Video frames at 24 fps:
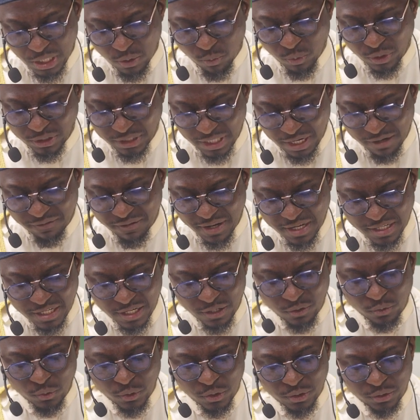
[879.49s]
whatever
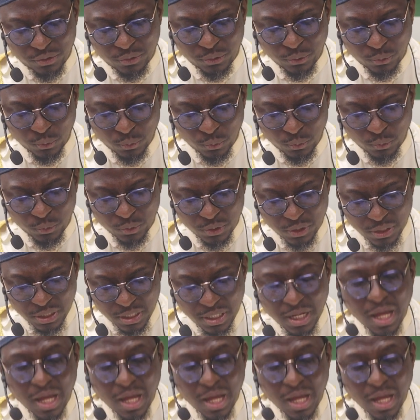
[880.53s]
they're going through,